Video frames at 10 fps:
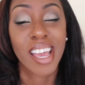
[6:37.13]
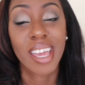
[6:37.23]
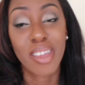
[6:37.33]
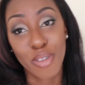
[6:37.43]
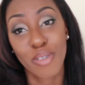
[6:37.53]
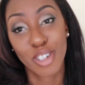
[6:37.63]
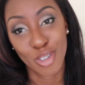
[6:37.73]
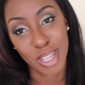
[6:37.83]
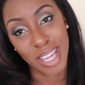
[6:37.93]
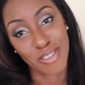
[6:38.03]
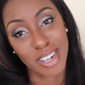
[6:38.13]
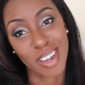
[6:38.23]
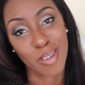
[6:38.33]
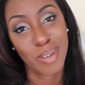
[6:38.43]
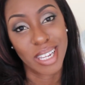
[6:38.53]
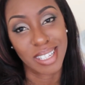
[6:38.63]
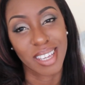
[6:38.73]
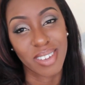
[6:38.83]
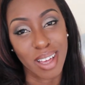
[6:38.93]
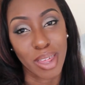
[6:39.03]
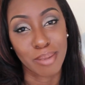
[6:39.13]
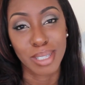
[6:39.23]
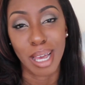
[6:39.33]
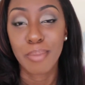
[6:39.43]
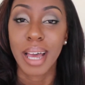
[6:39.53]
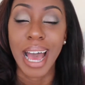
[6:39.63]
If you've enjoyed that video, please give it a thumbs up